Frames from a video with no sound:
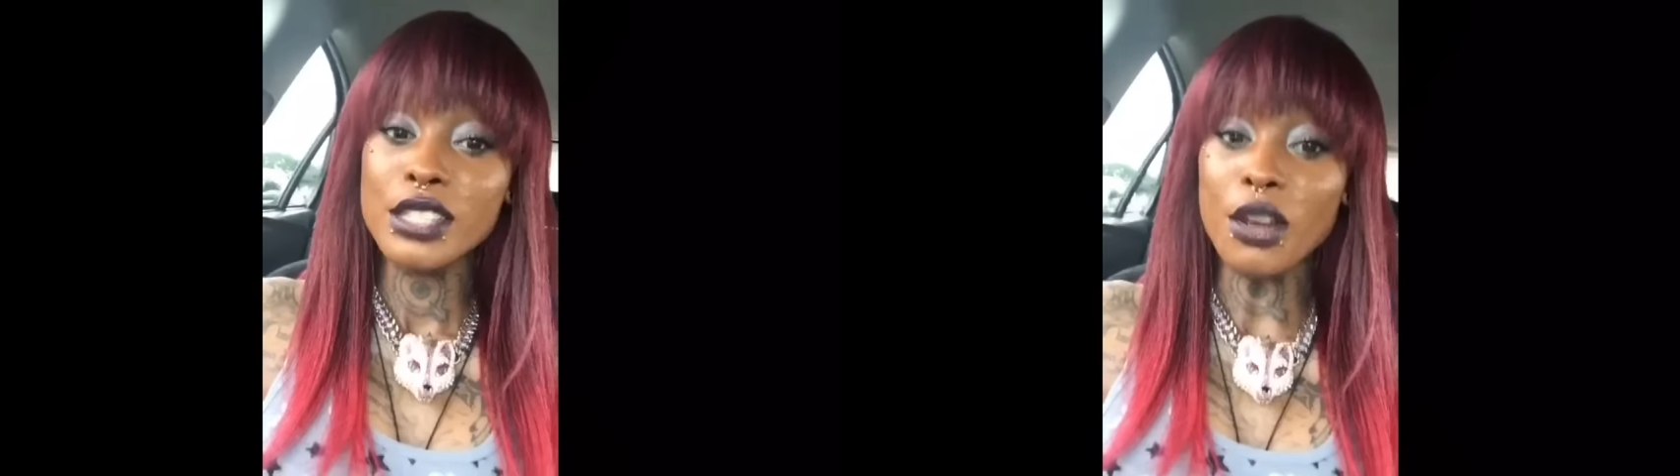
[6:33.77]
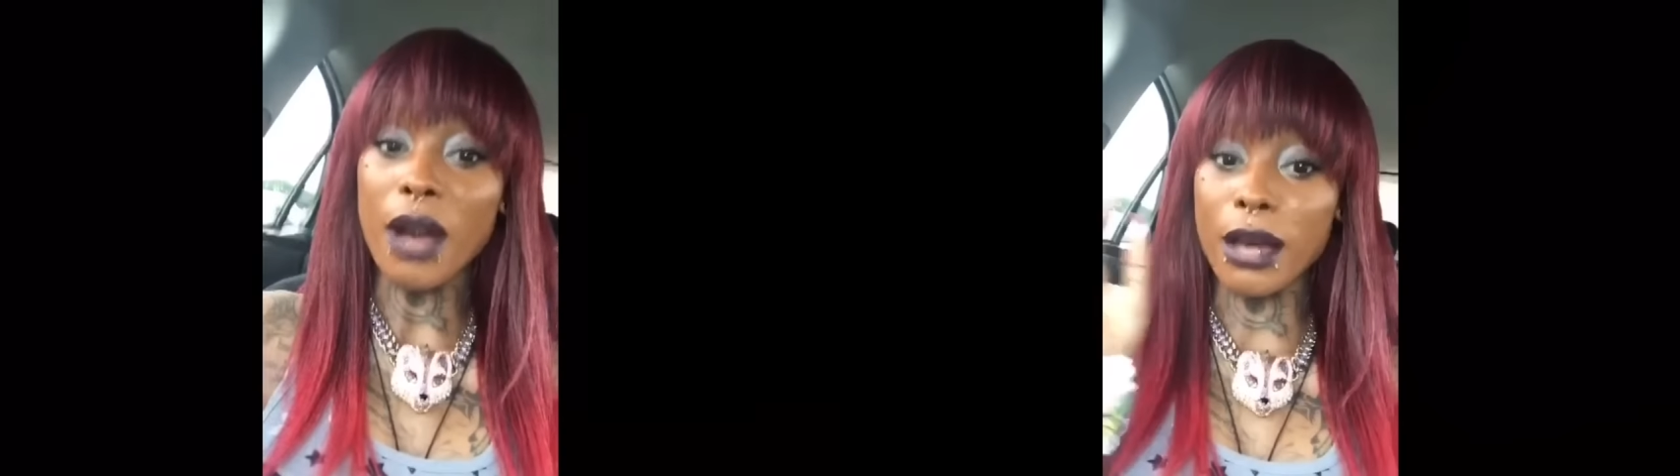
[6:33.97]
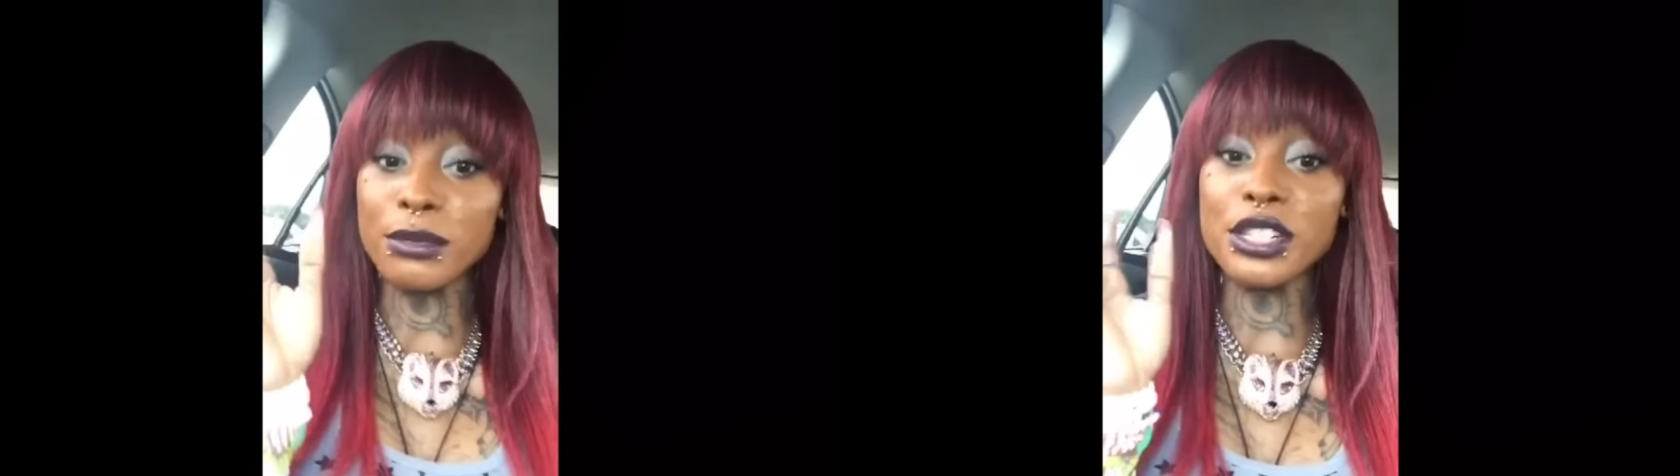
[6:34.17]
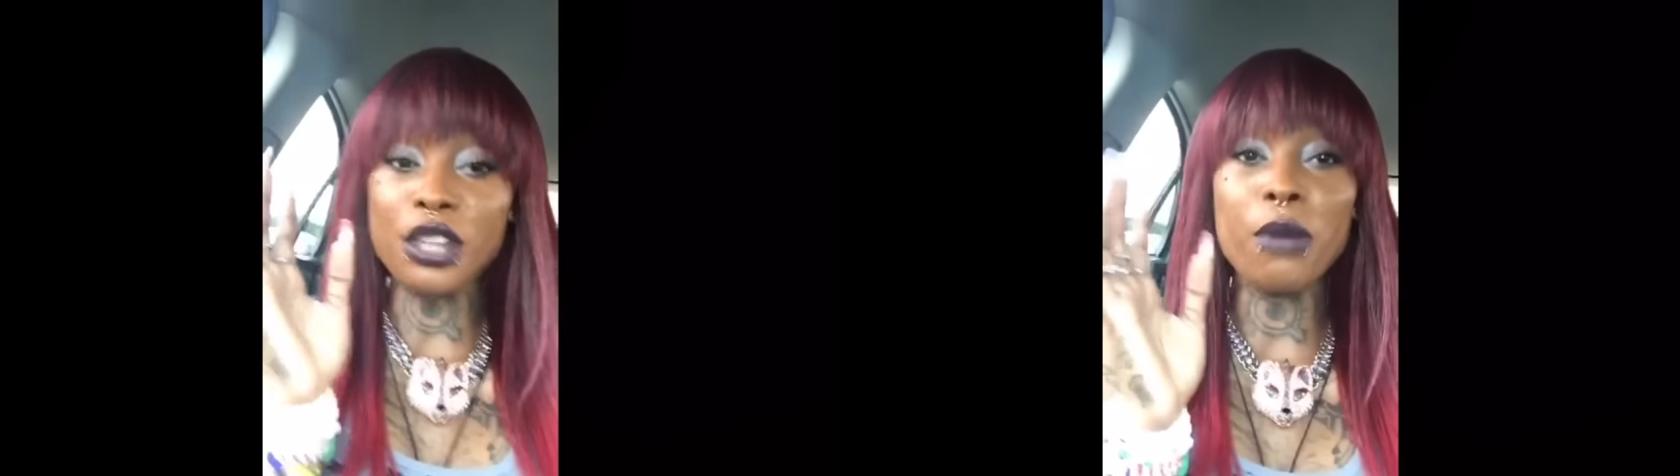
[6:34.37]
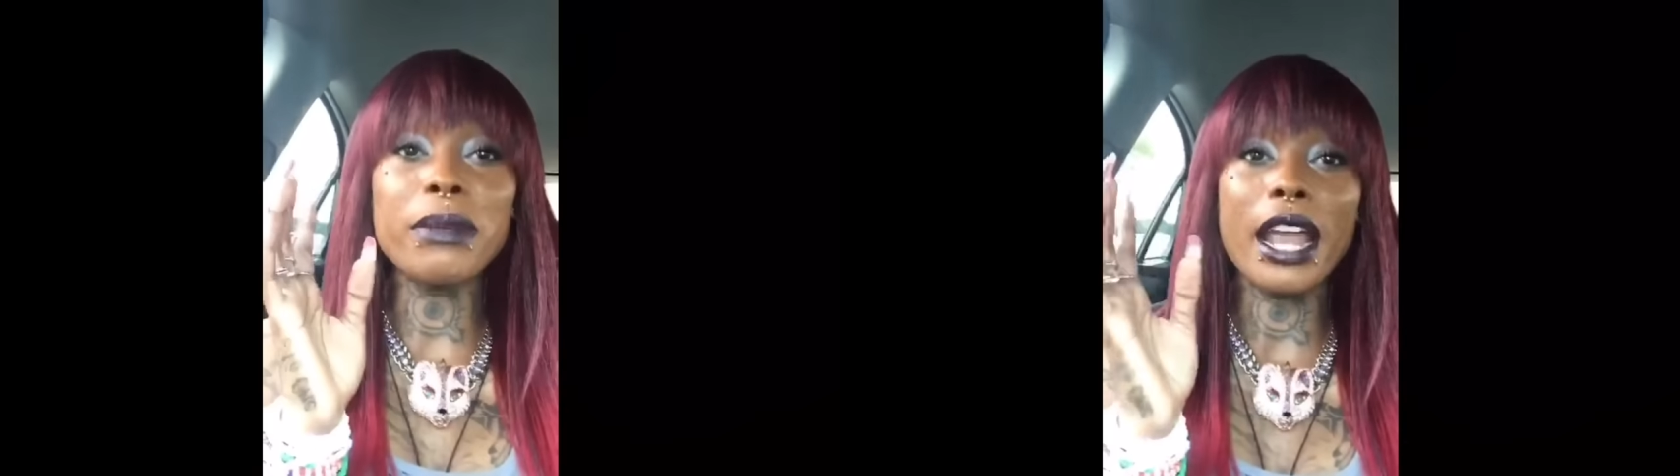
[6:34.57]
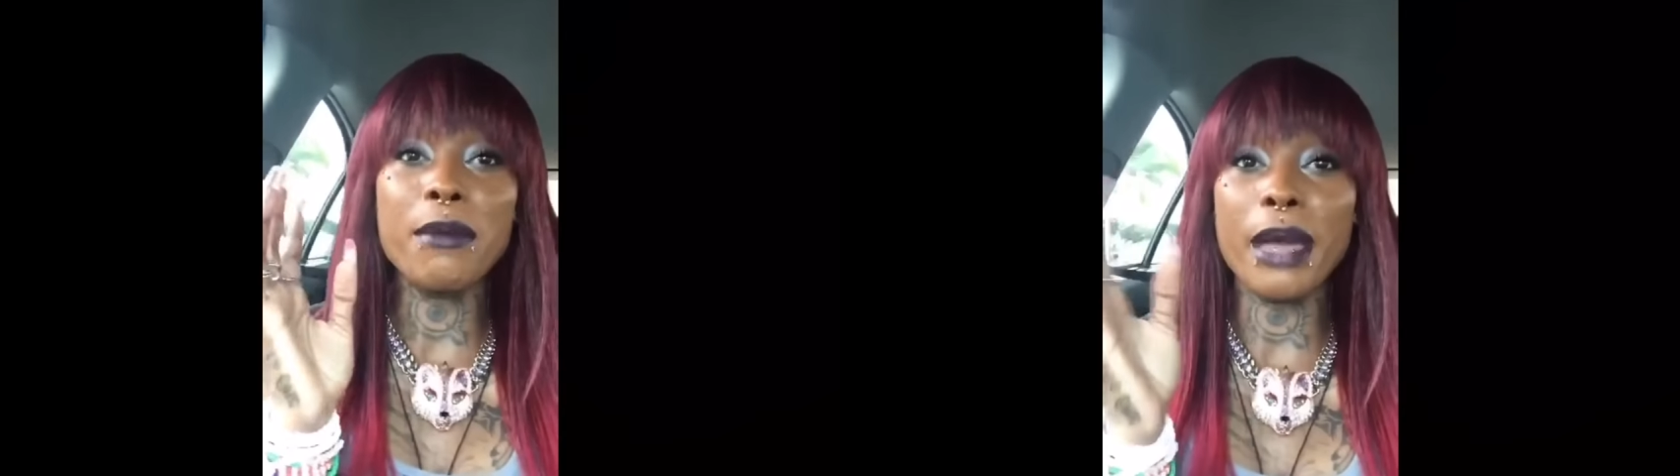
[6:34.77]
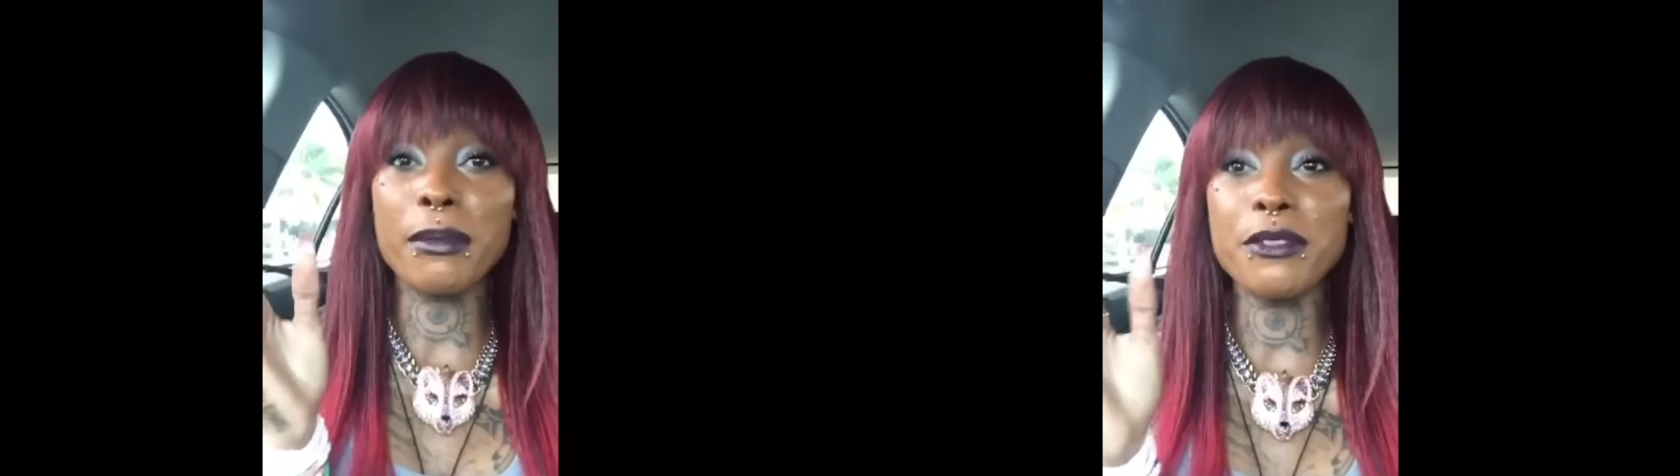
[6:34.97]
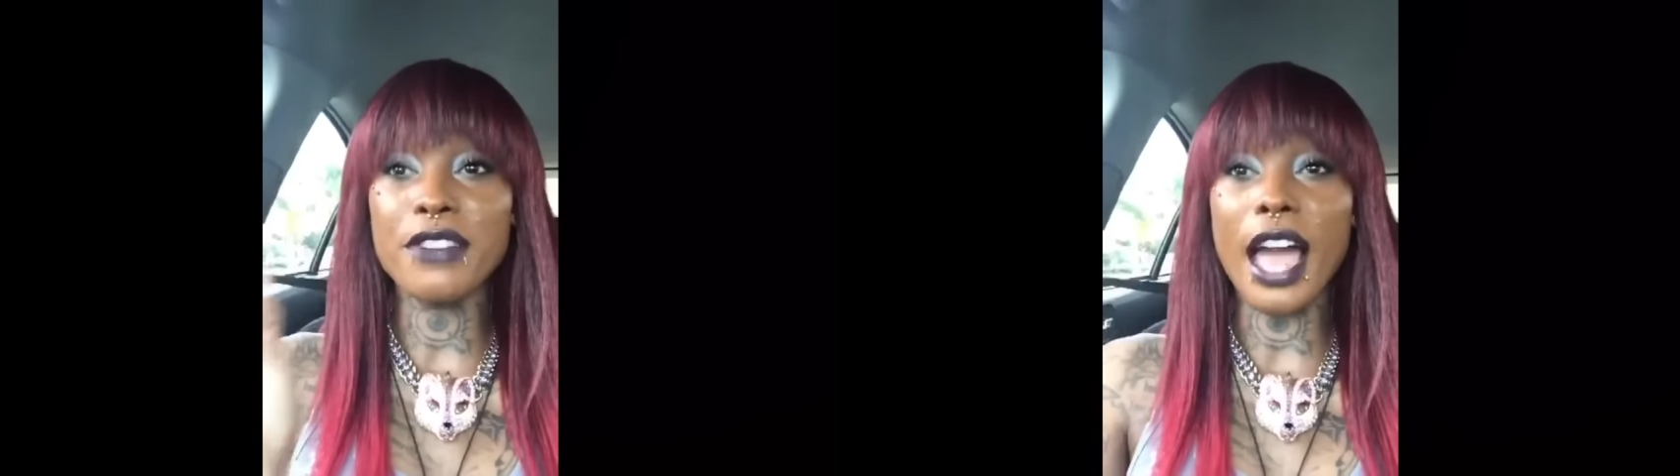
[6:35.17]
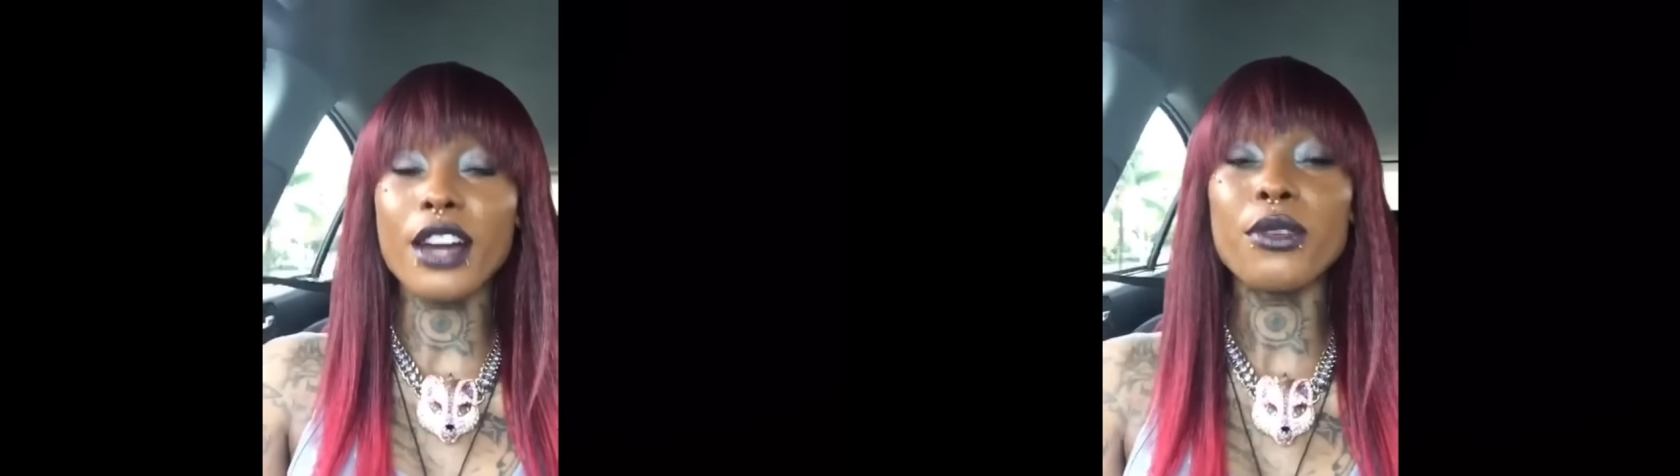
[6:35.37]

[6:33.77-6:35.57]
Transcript: So So I'm just hoping that baby fly